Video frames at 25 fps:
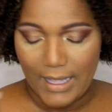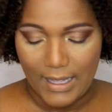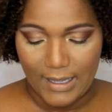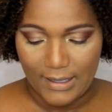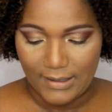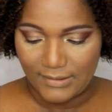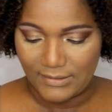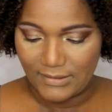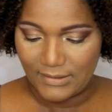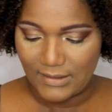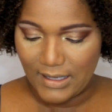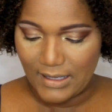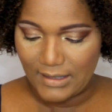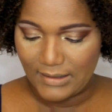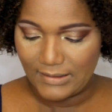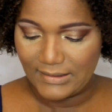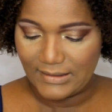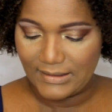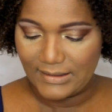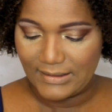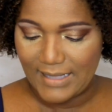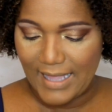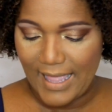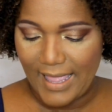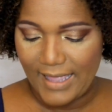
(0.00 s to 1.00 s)
has a
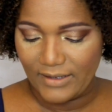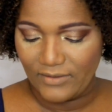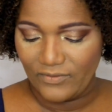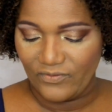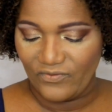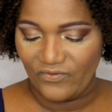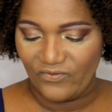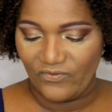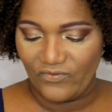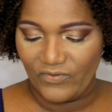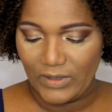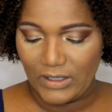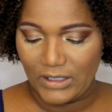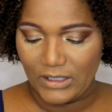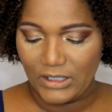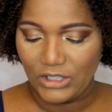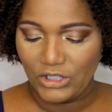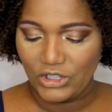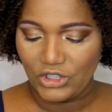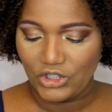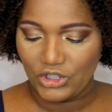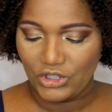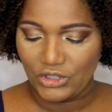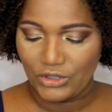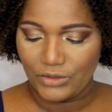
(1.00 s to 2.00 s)
satin
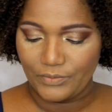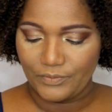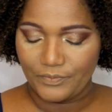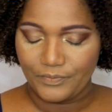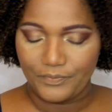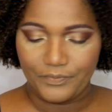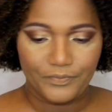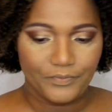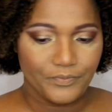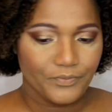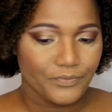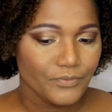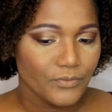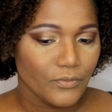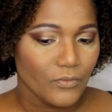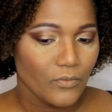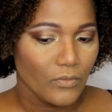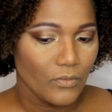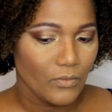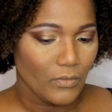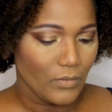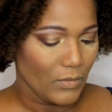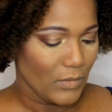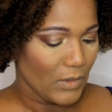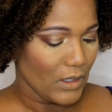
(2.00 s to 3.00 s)
finish.
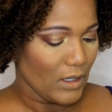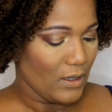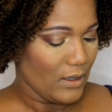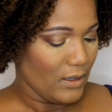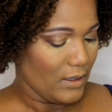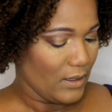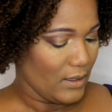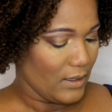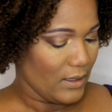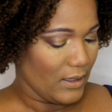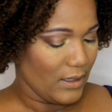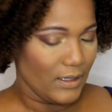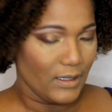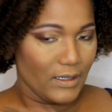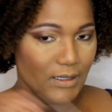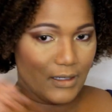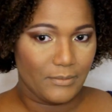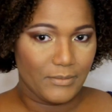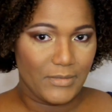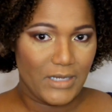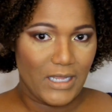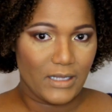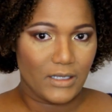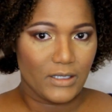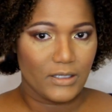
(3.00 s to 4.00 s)
And
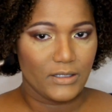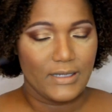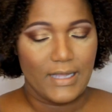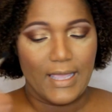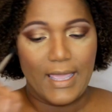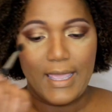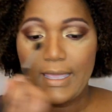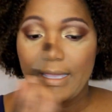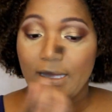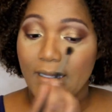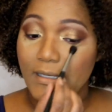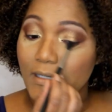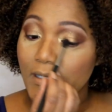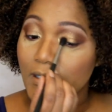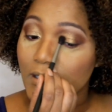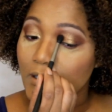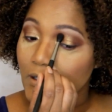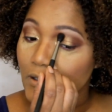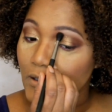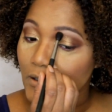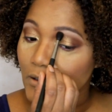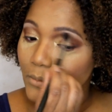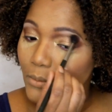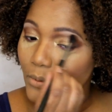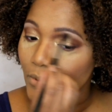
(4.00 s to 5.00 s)
I'm not going to add
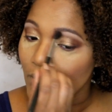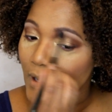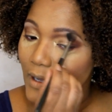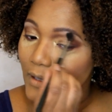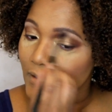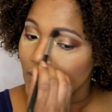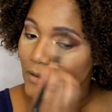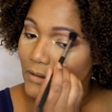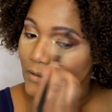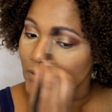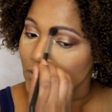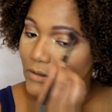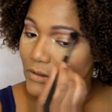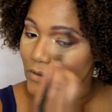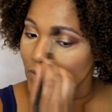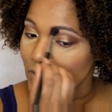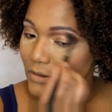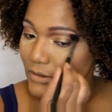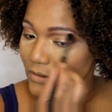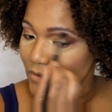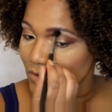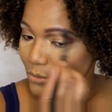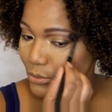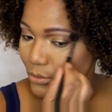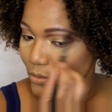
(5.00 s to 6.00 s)
any product to
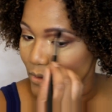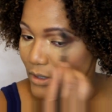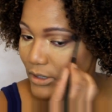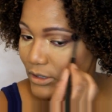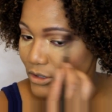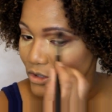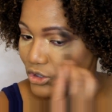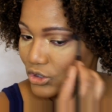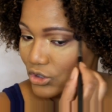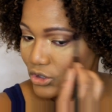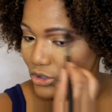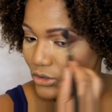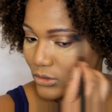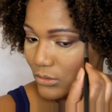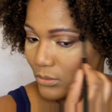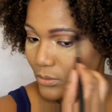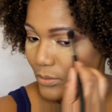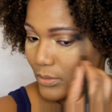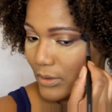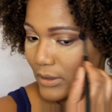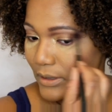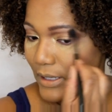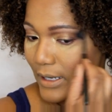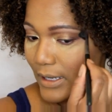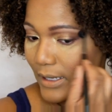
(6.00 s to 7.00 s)
this brush,
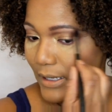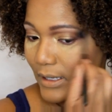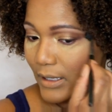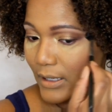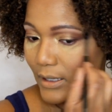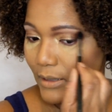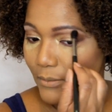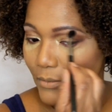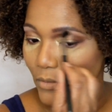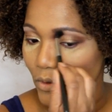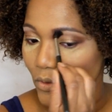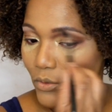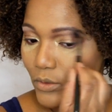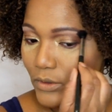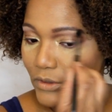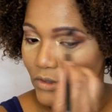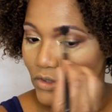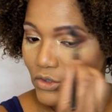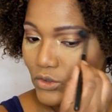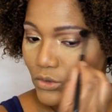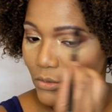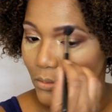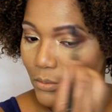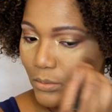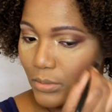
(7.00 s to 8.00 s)
but I am going
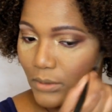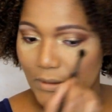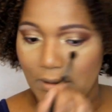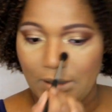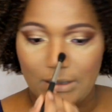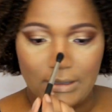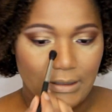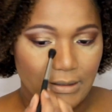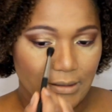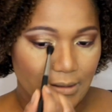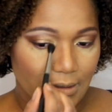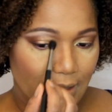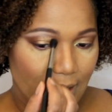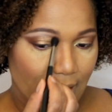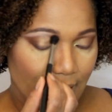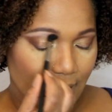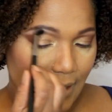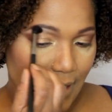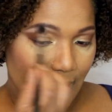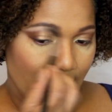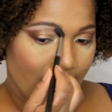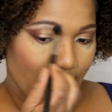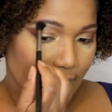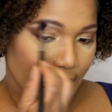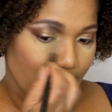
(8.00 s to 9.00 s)
to blend that
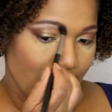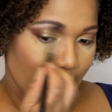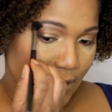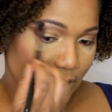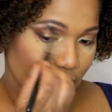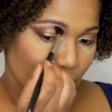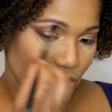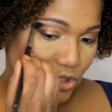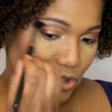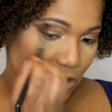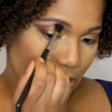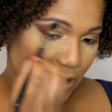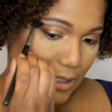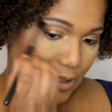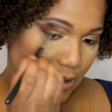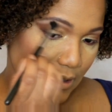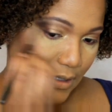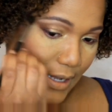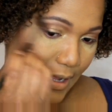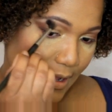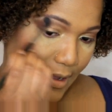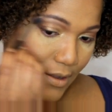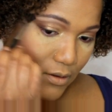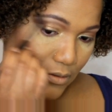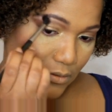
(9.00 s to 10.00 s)
highlight
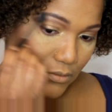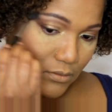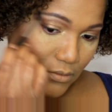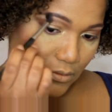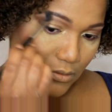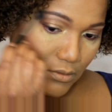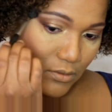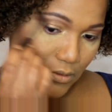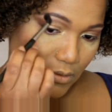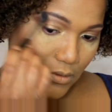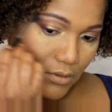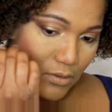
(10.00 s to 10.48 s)
shade out.